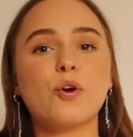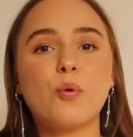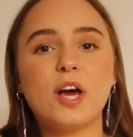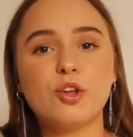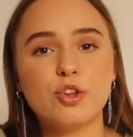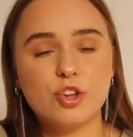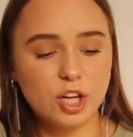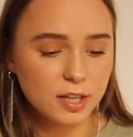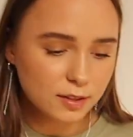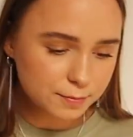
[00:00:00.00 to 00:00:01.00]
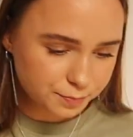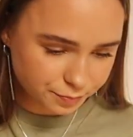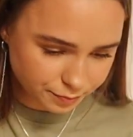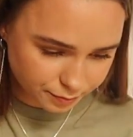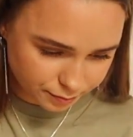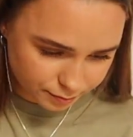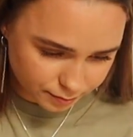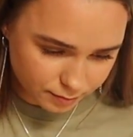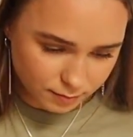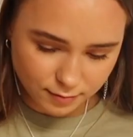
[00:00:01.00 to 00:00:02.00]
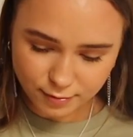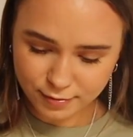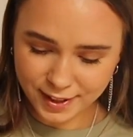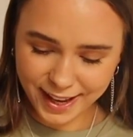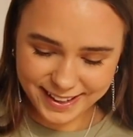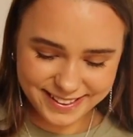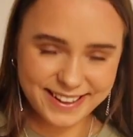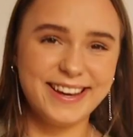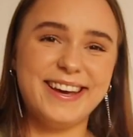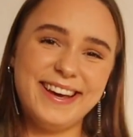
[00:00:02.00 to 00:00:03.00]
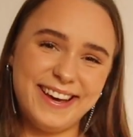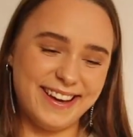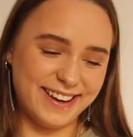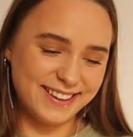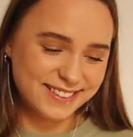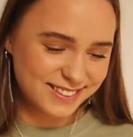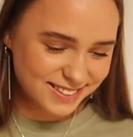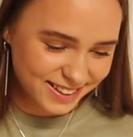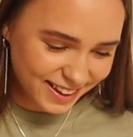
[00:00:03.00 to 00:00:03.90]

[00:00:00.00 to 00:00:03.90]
question. And it is,